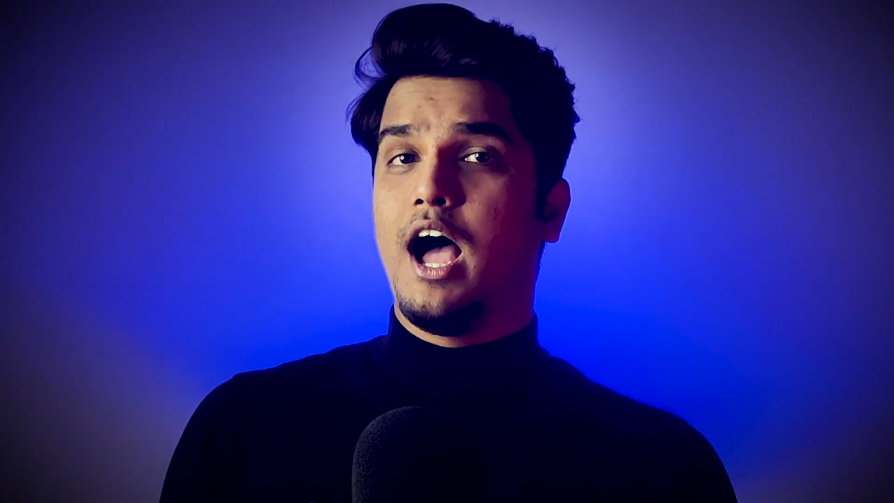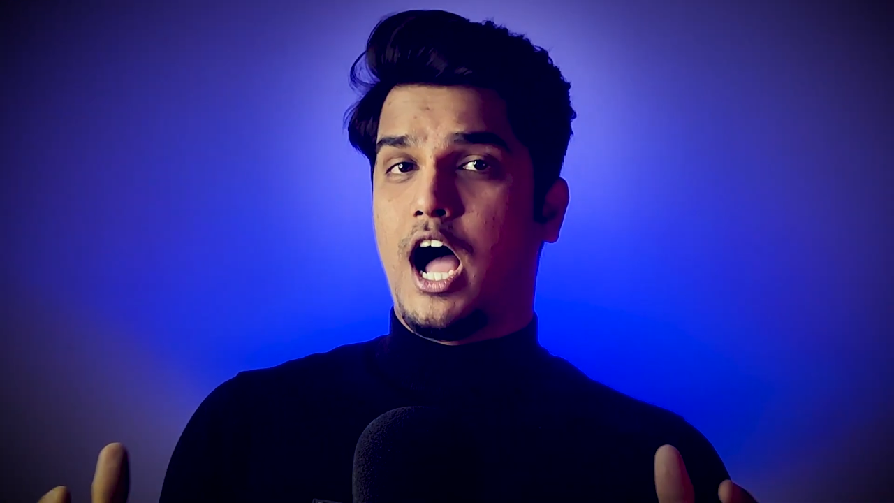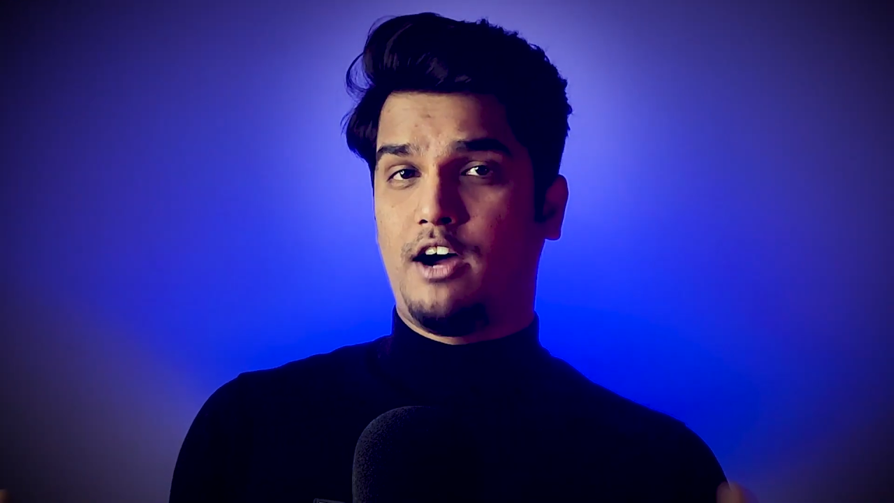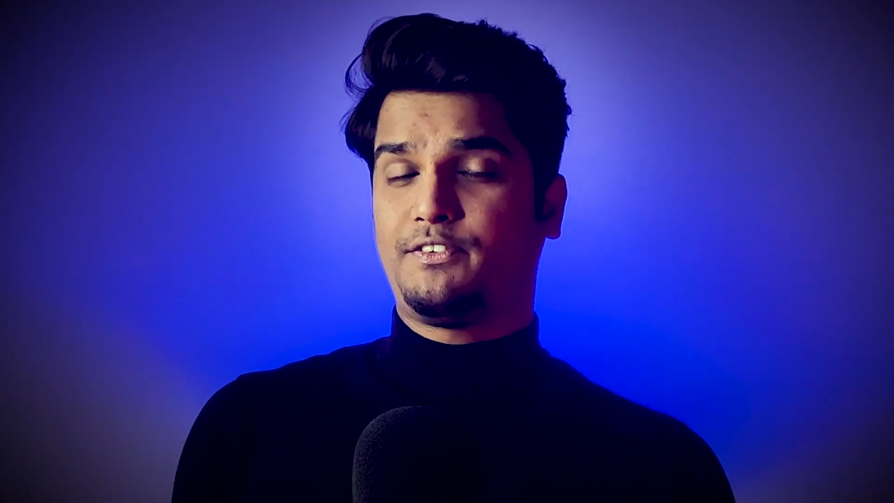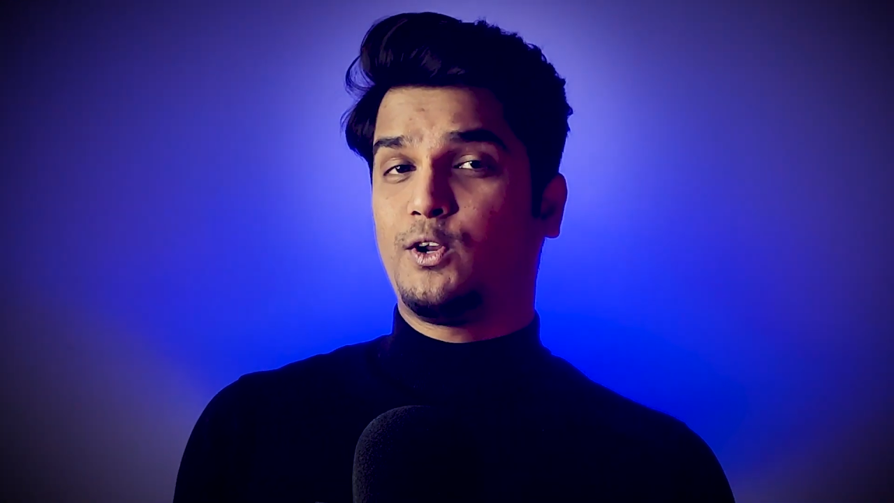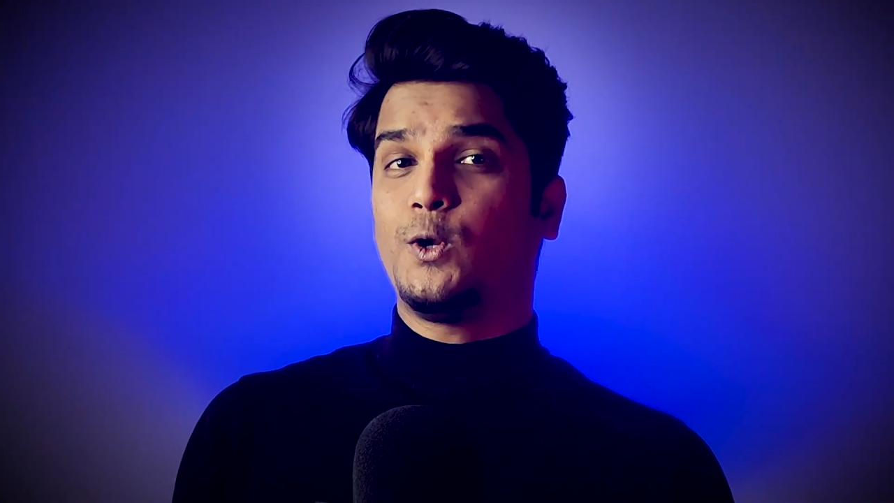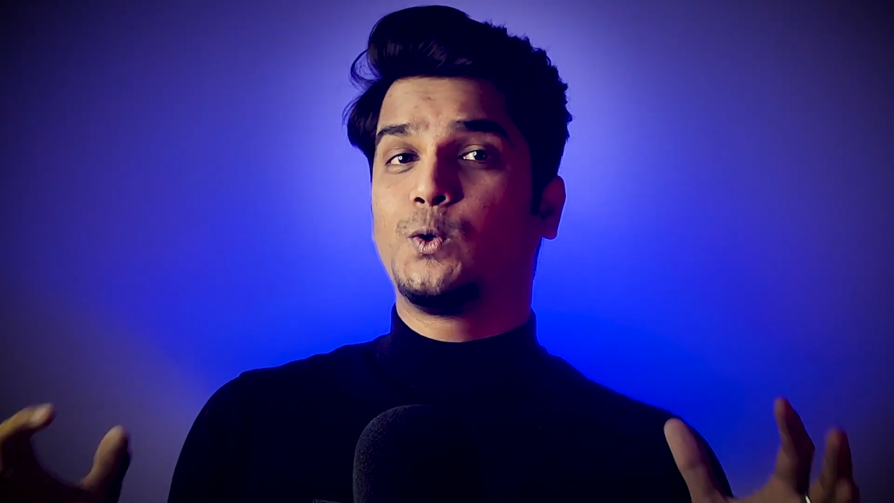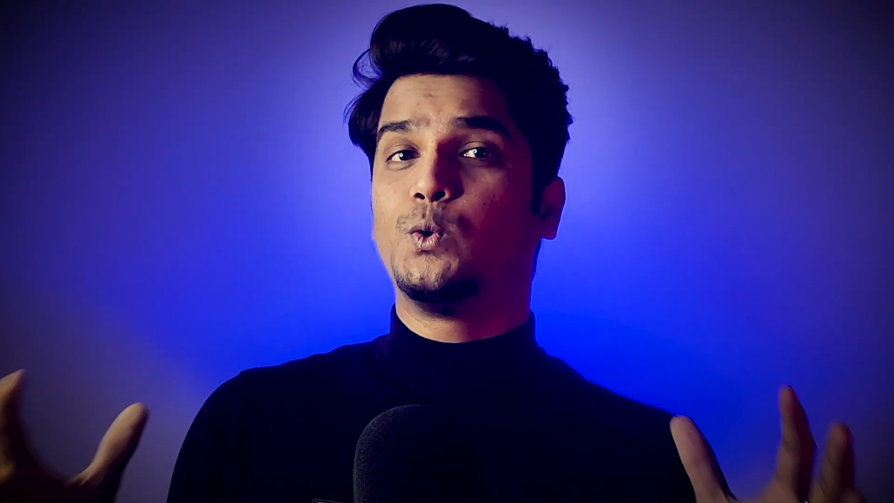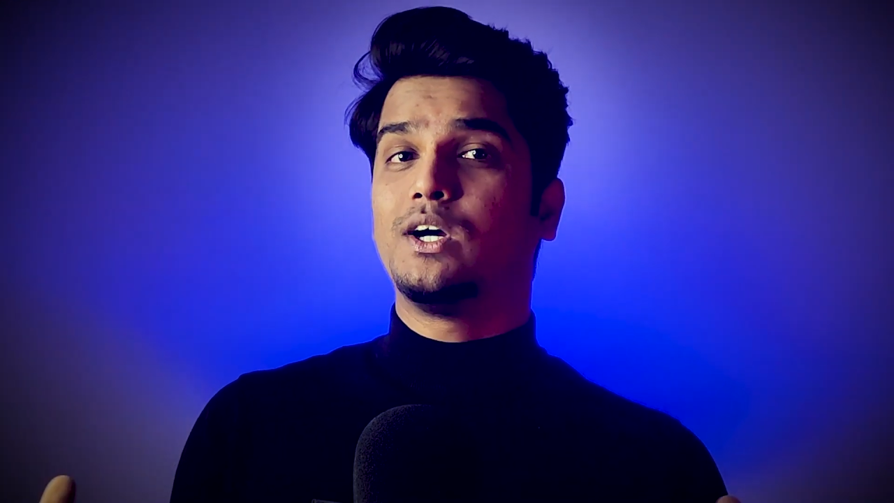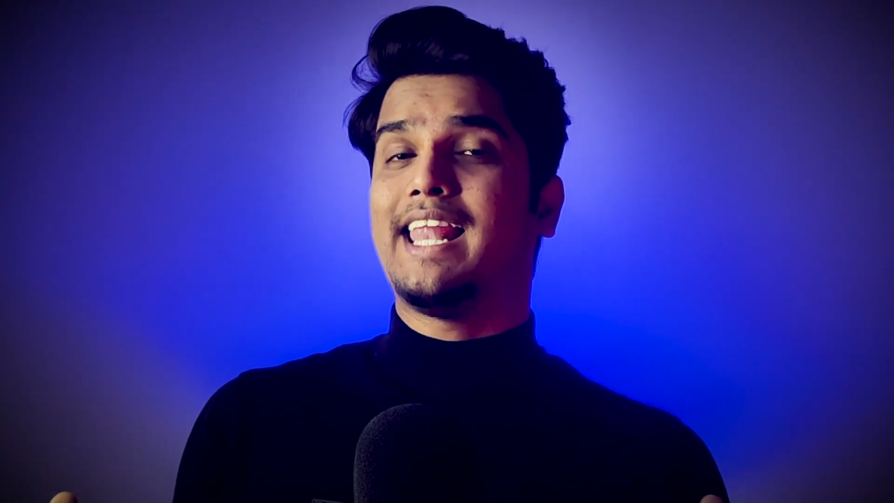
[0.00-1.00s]
After all,
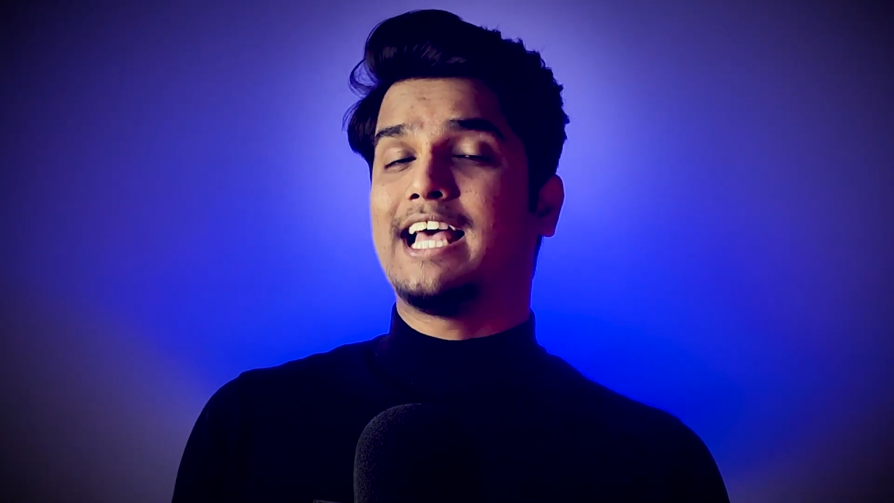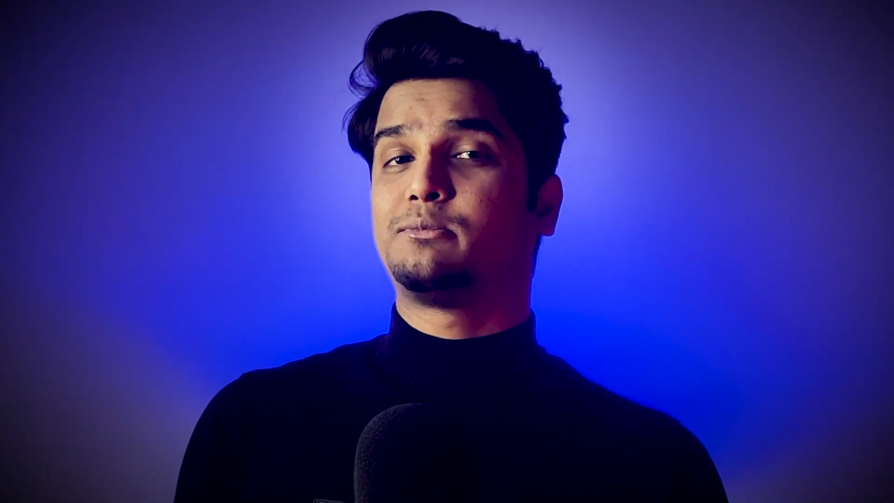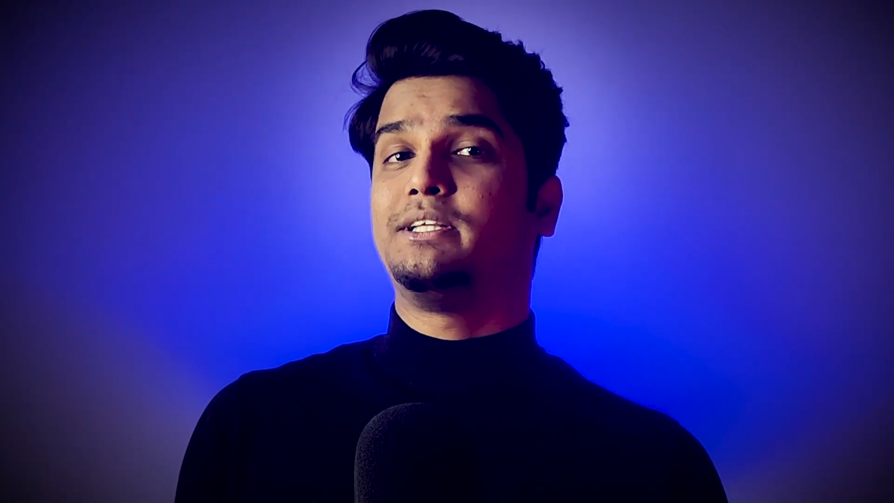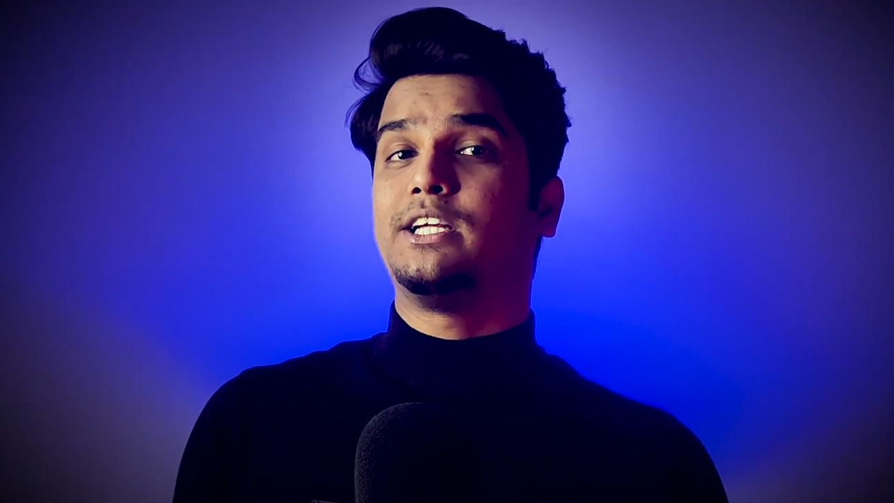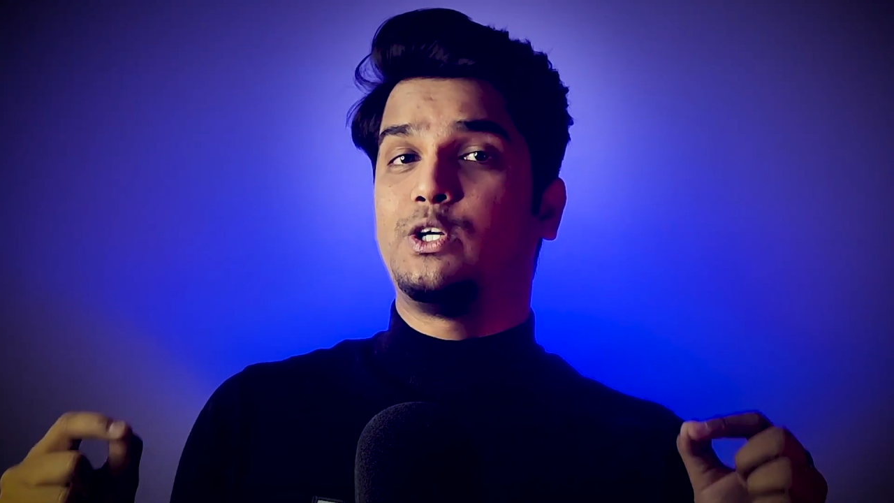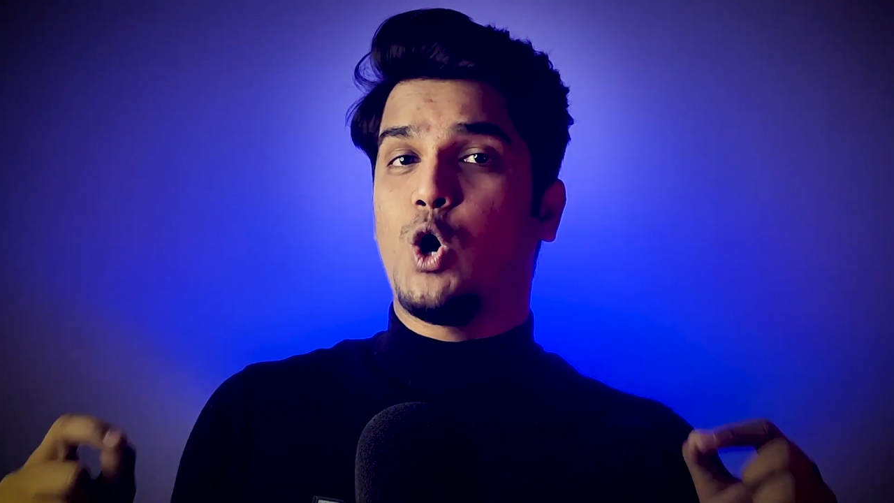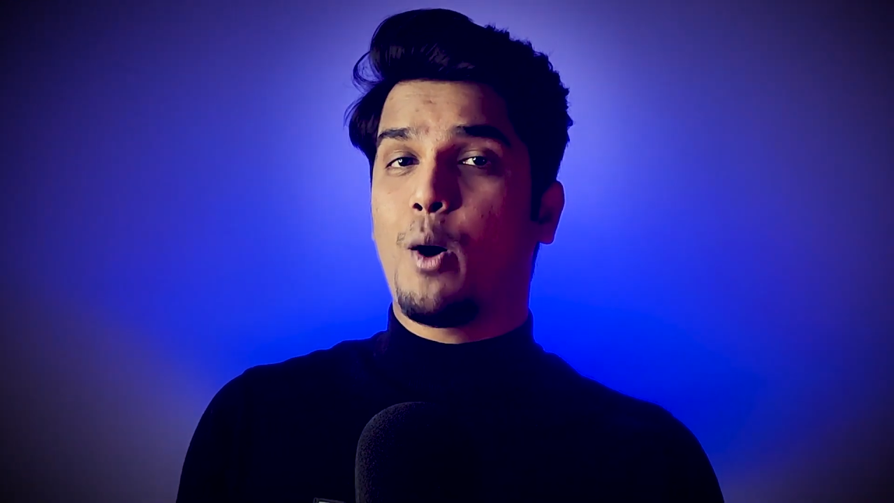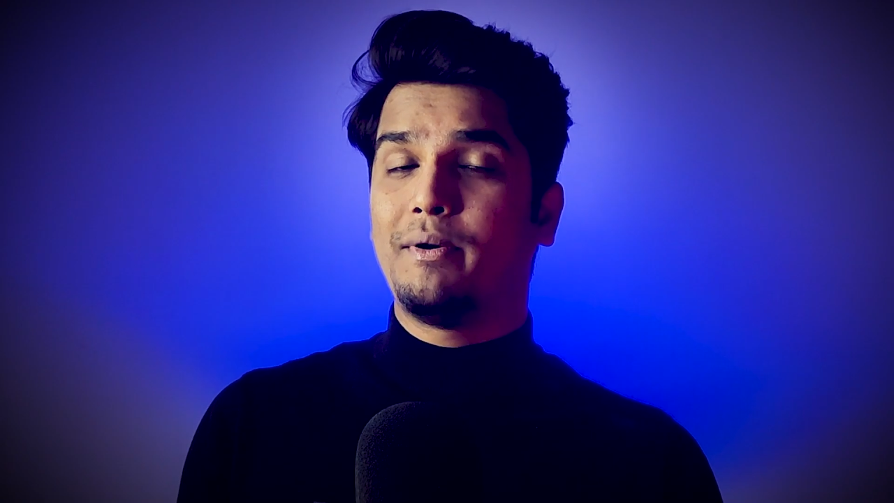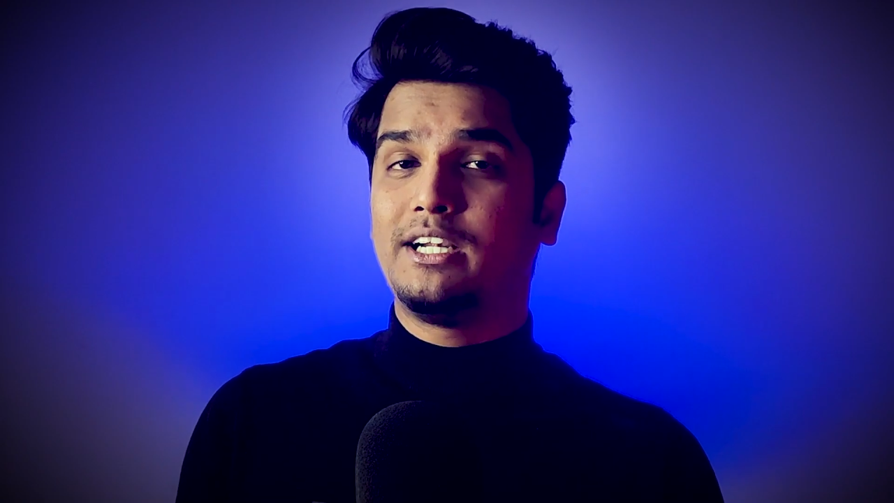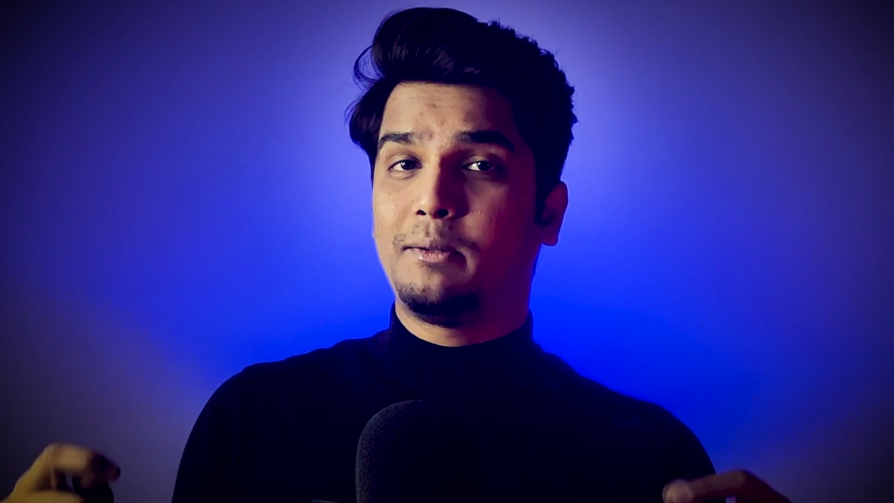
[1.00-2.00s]
Google has been the
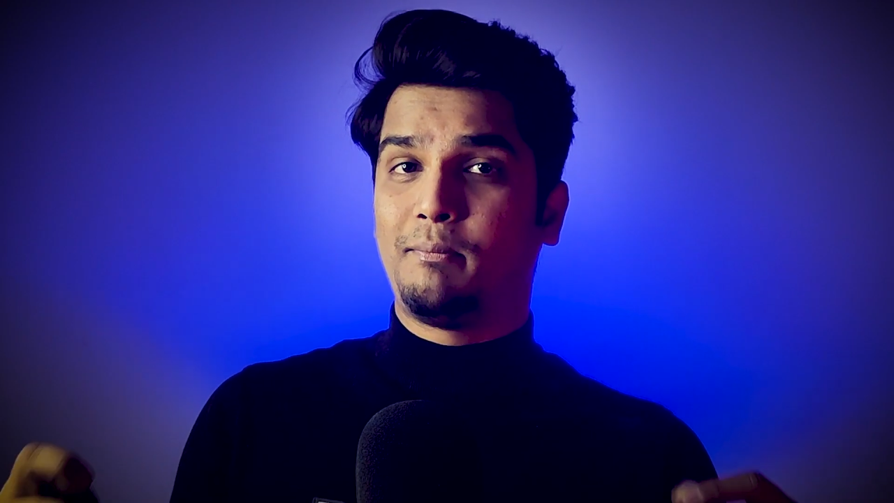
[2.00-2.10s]
dominant